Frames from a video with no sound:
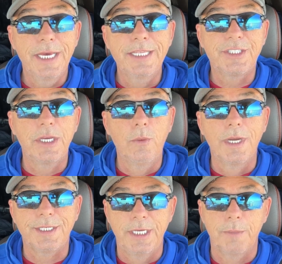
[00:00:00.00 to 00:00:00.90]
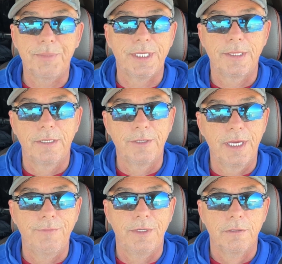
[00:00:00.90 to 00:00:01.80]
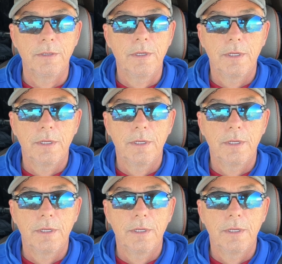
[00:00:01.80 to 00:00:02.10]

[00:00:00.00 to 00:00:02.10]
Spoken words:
and see what tips that they'll give you.